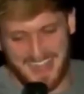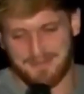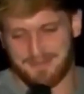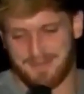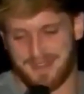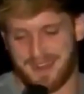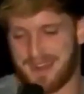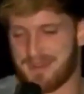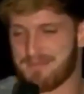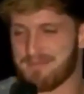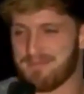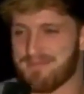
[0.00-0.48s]

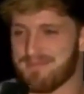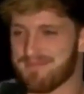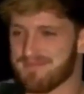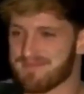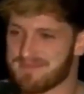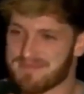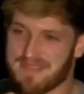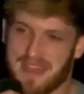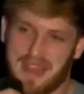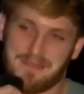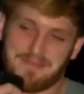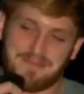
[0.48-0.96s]
I'm
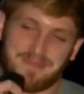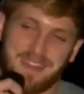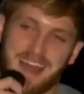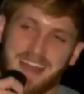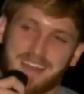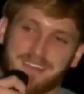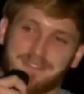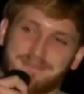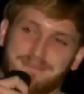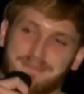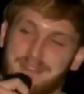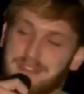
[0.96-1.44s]

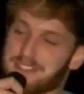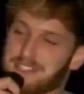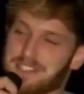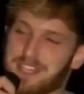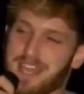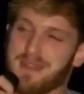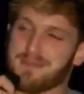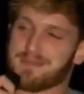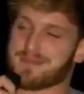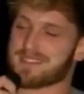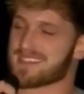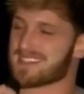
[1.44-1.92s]
not
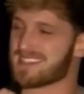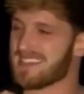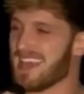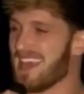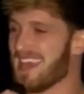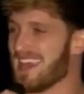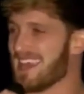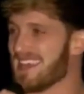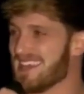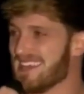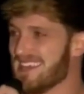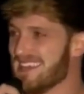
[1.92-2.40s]
ashamed to
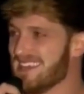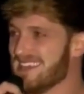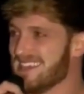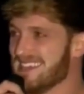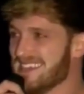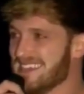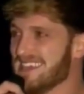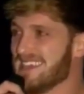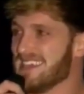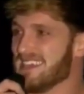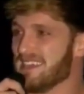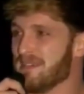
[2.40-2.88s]
say
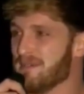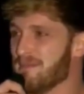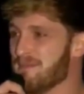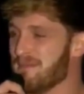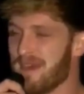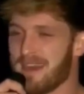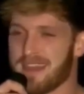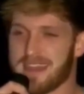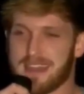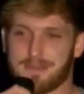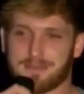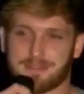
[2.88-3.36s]

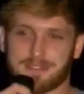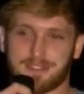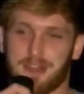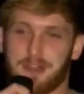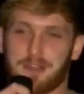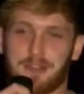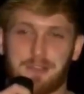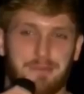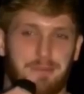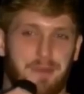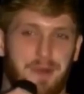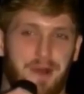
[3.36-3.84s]
my name is
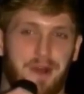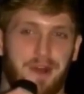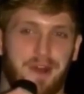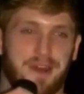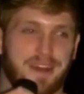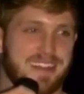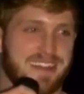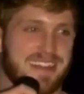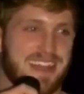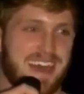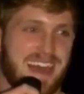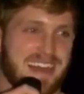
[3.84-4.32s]
Logan
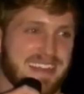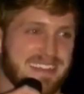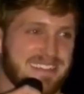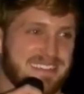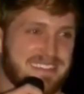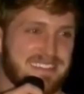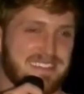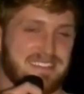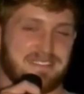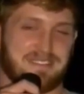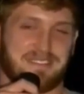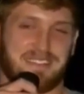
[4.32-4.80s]
Paul, and
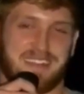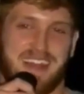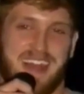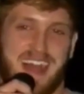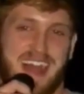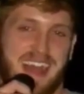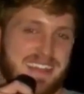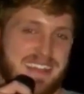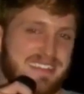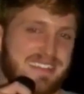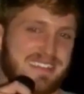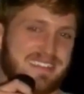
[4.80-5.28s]

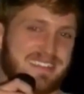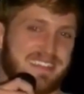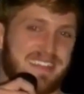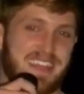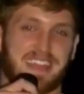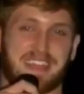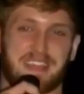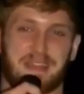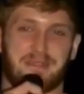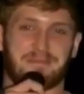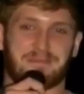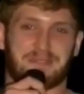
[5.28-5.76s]
I
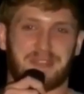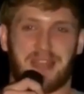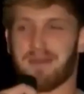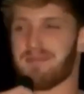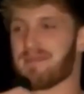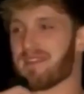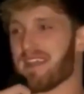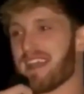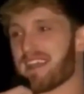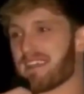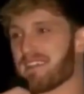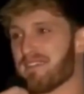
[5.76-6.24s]
think I'm
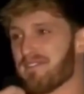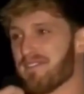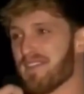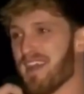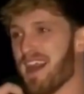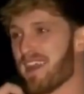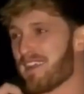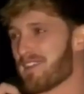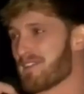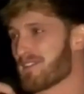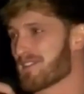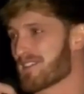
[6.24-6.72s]
coming out of the
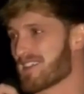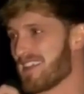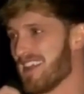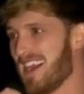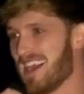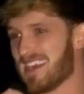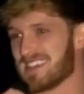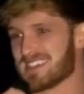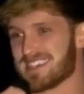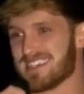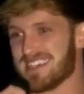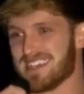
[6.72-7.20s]
flat earth
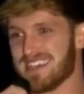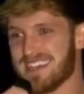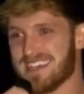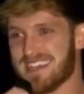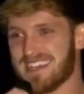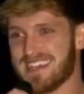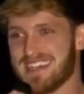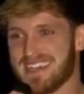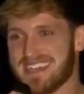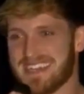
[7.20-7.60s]
closet.